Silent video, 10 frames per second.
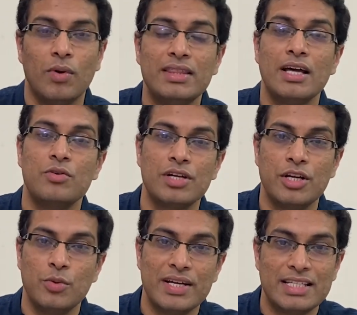1000
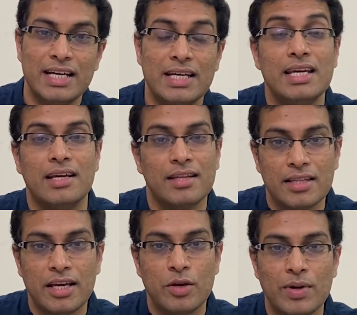USDT in
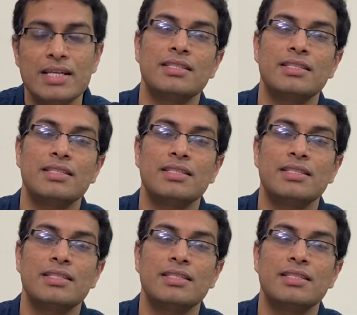the US,